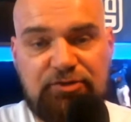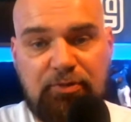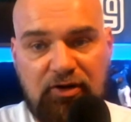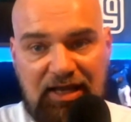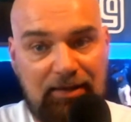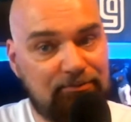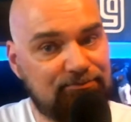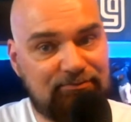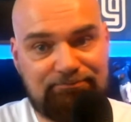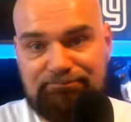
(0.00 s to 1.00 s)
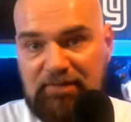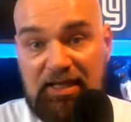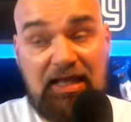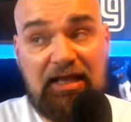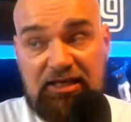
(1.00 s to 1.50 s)
per game.
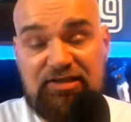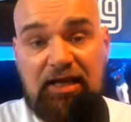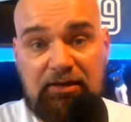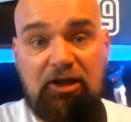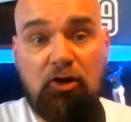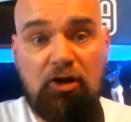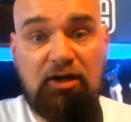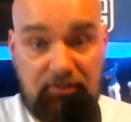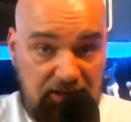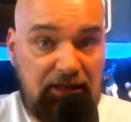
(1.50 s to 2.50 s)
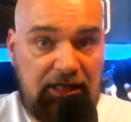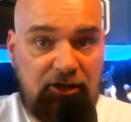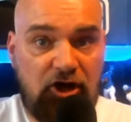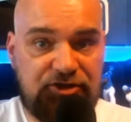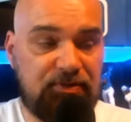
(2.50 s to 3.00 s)
He's had, in
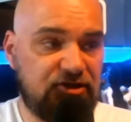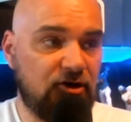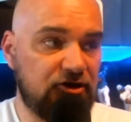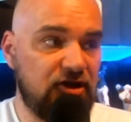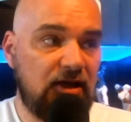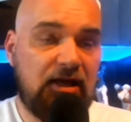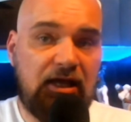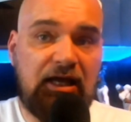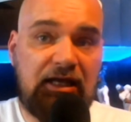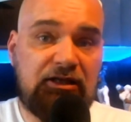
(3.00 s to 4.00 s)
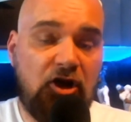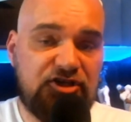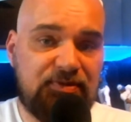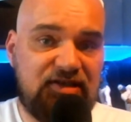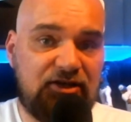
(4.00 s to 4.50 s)
Gausman starts,
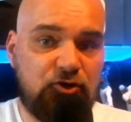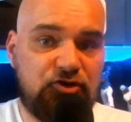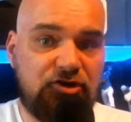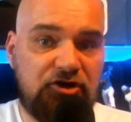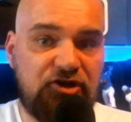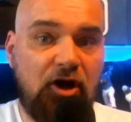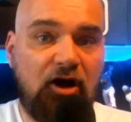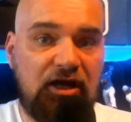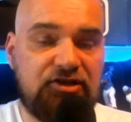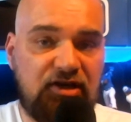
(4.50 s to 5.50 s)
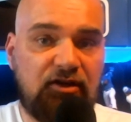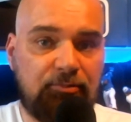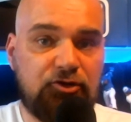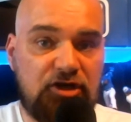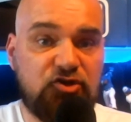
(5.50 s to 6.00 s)
Gausman's had 2 starts in August, and the
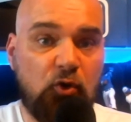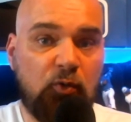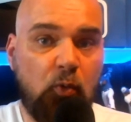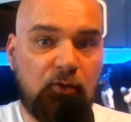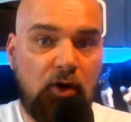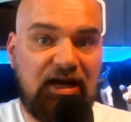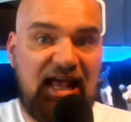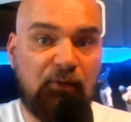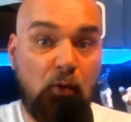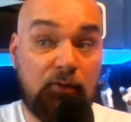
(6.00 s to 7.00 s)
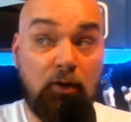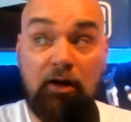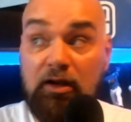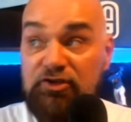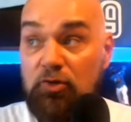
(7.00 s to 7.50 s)
Blue Jays scored 1 run and 1 run.
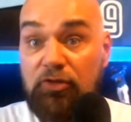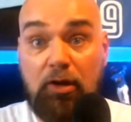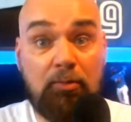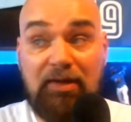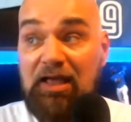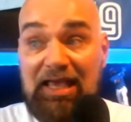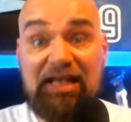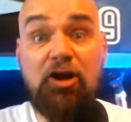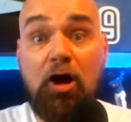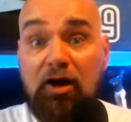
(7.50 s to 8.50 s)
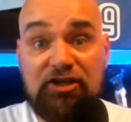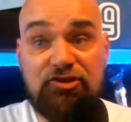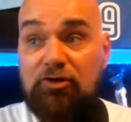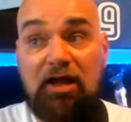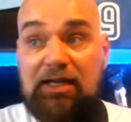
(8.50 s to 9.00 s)
So in August,
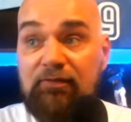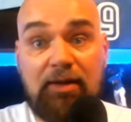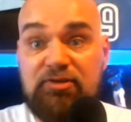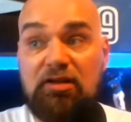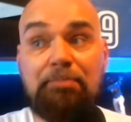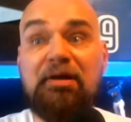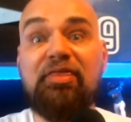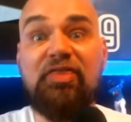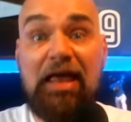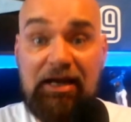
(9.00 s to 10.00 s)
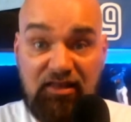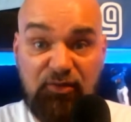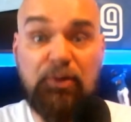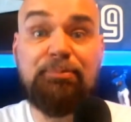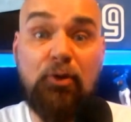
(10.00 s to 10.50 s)
they're not even up to the pathetic
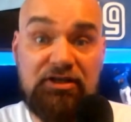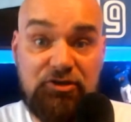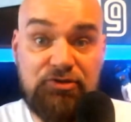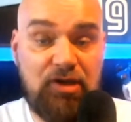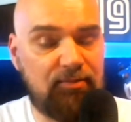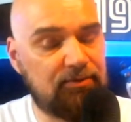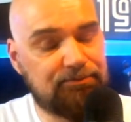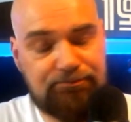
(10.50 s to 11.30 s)
3.2. I mean,